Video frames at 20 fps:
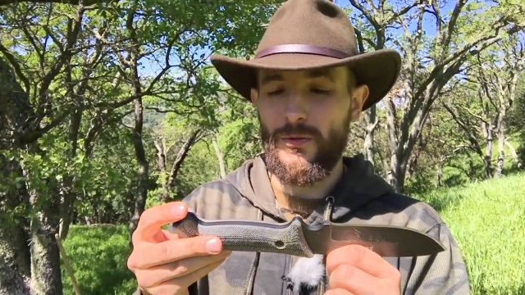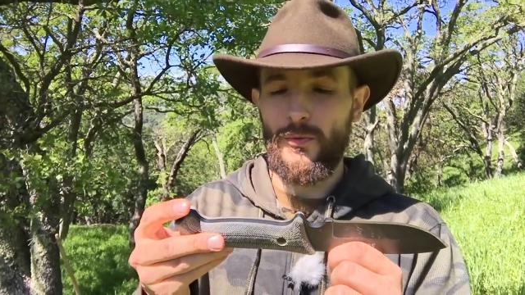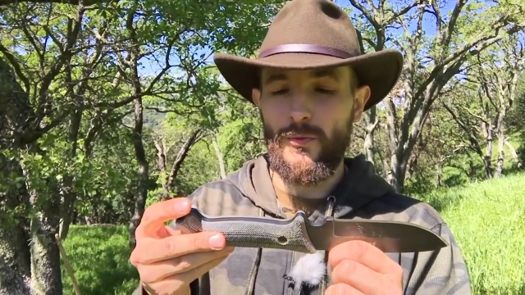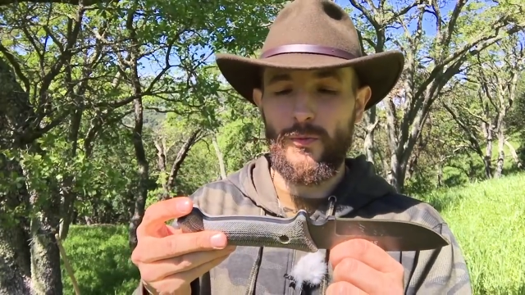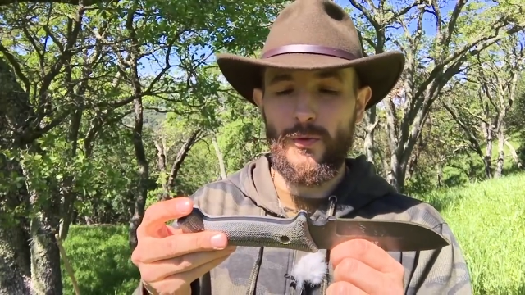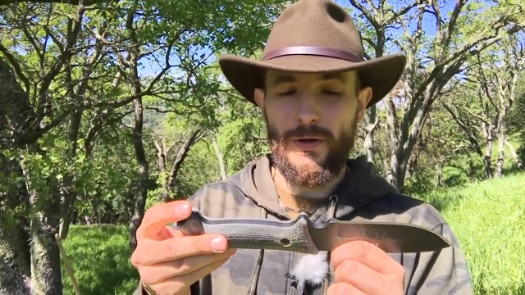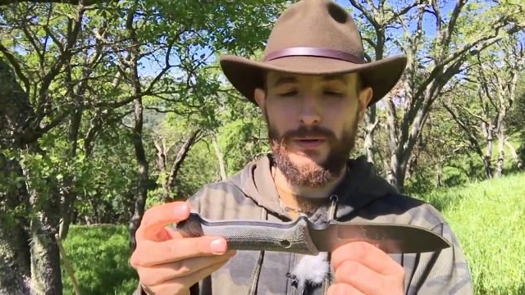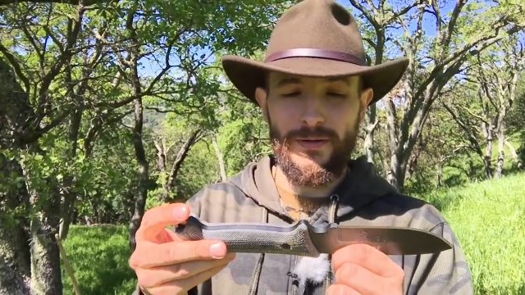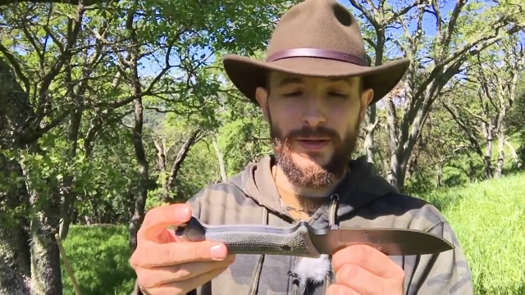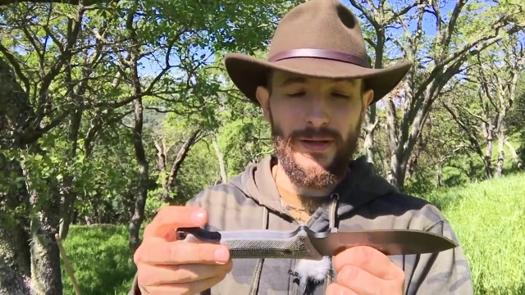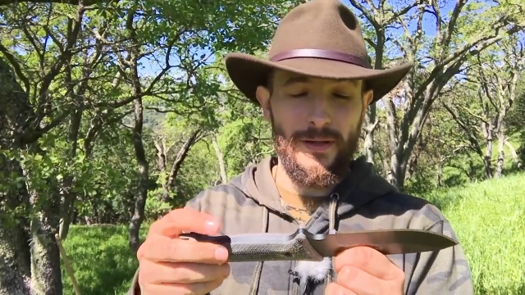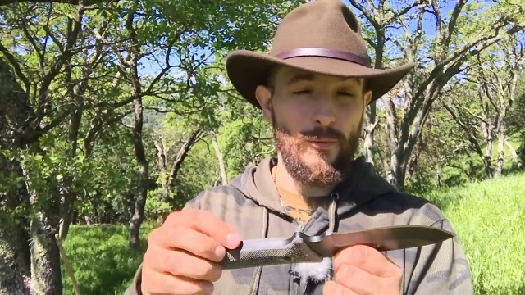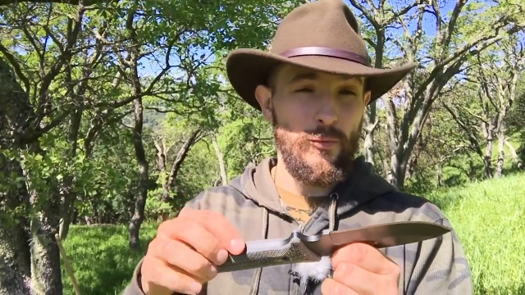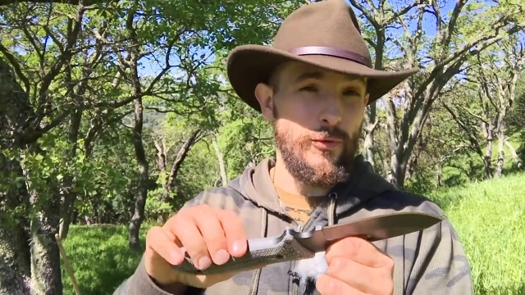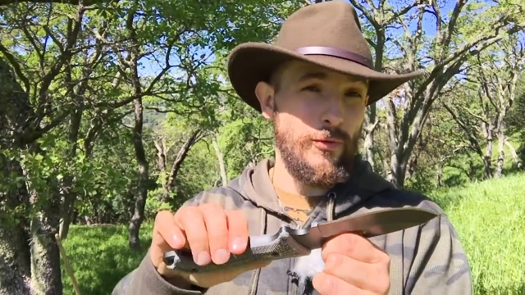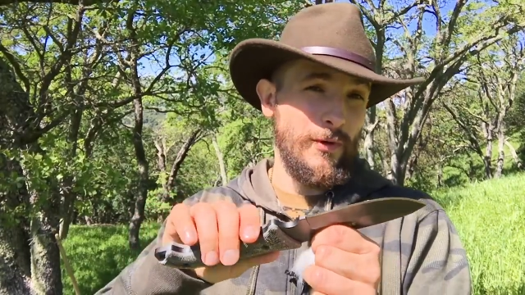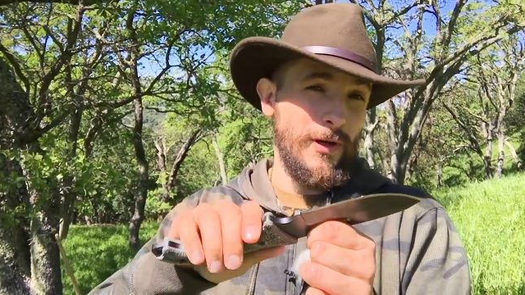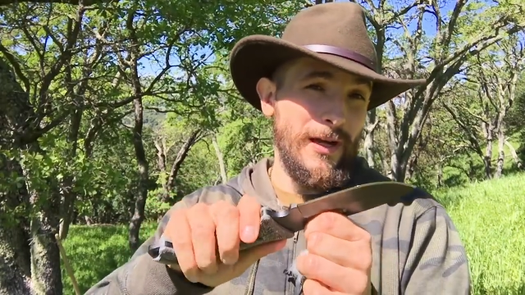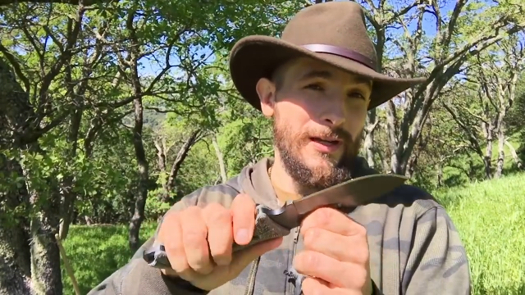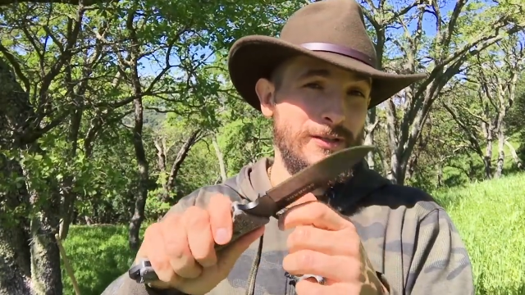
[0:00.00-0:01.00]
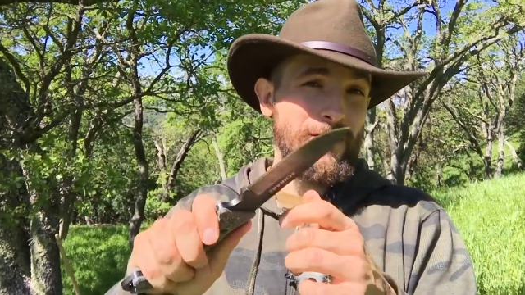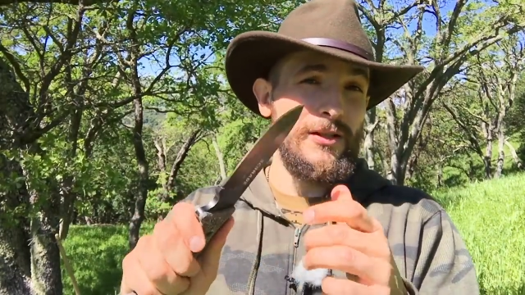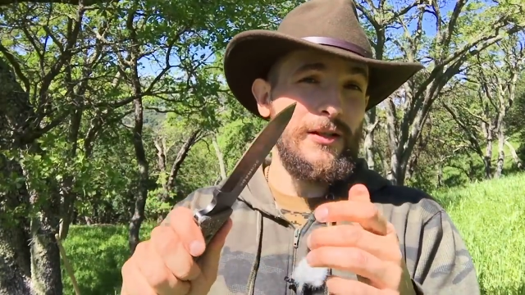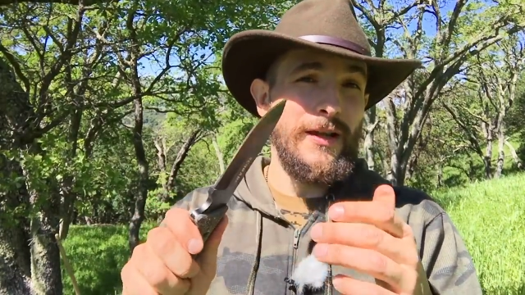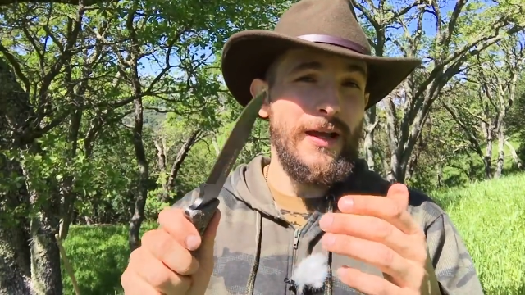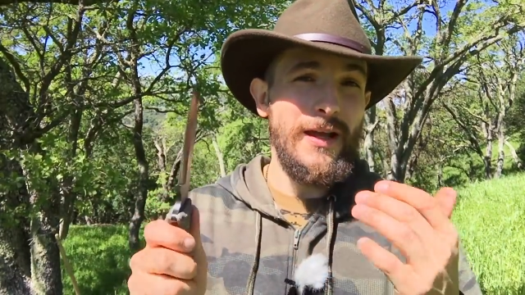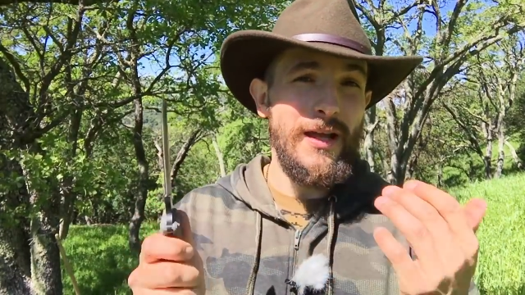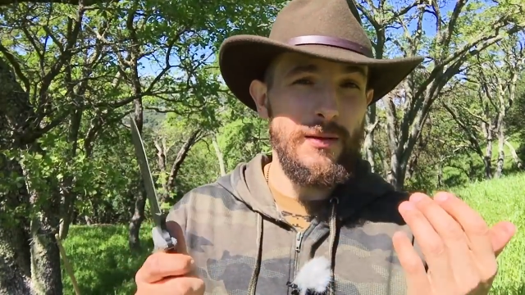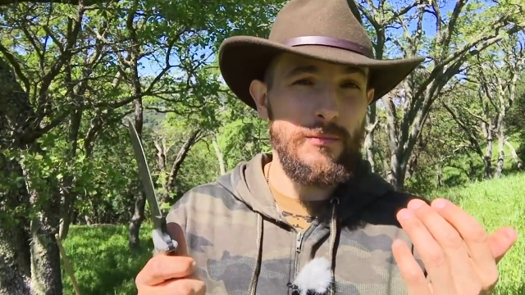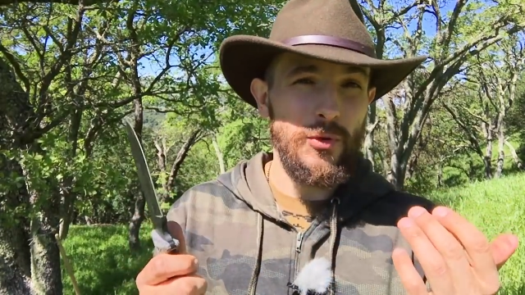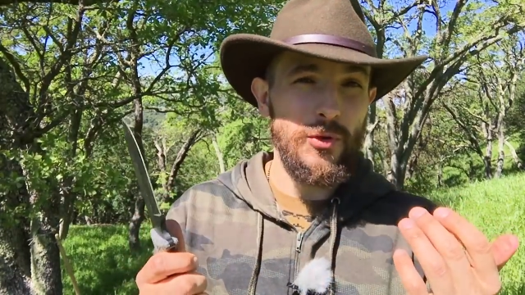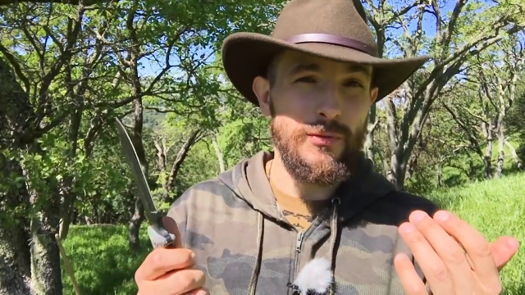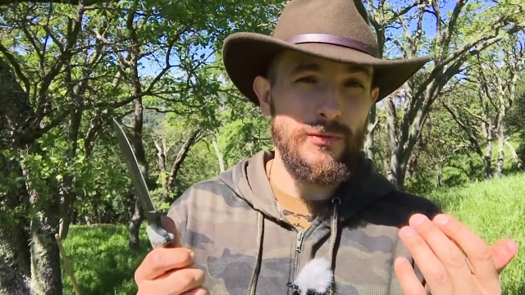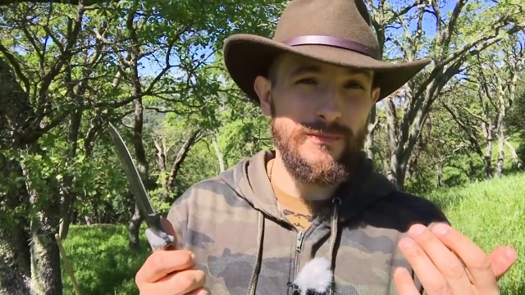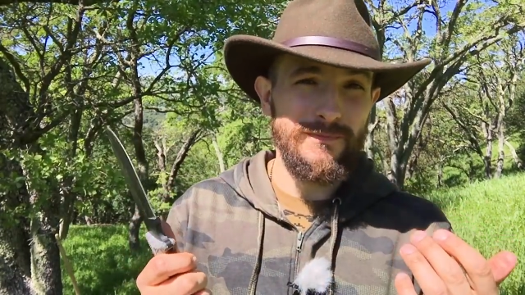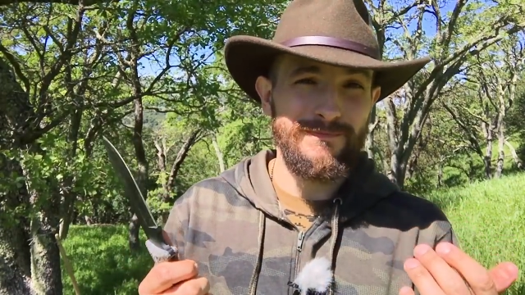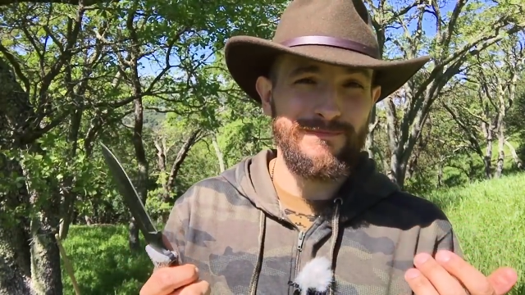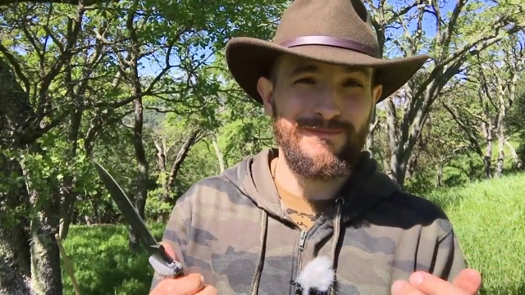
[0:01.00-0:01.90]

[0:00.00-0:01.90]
where they were actually able